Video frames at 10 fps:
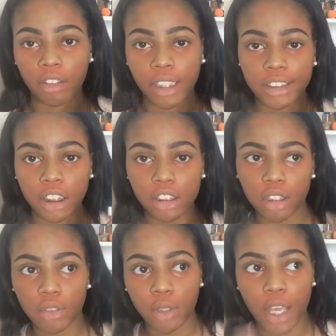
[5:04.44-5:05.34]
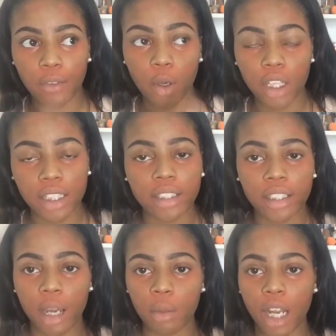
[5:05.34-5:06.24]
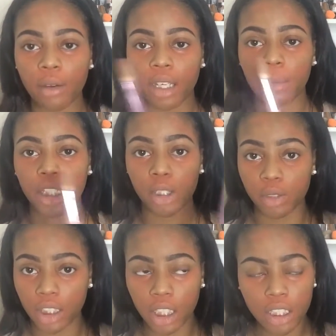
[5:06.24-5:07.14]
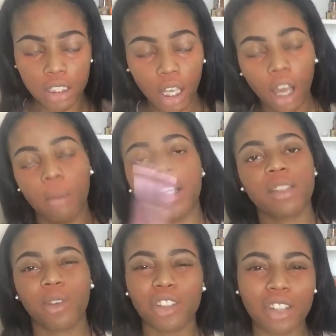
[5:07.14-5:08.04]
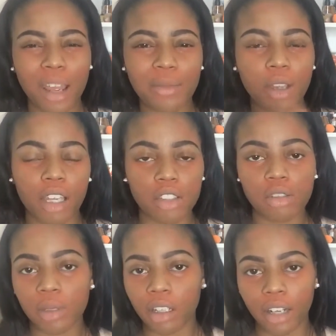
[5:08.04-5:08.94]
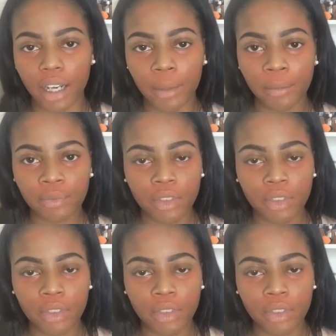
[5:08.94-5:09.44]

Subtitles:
foundation, so if you have oily skin, I would not recommend using this. But it's wintertime, so I guess you'd be alright.